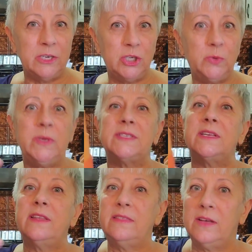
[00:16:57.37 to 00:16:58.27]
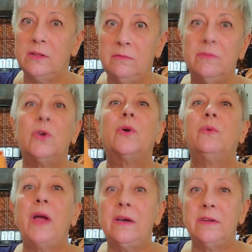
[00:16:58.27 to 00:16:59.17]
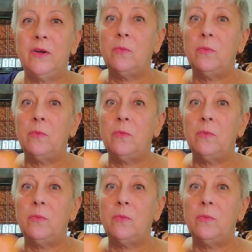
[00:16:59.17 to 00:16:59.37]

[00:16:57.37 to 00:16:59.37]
into it so that they'll look around and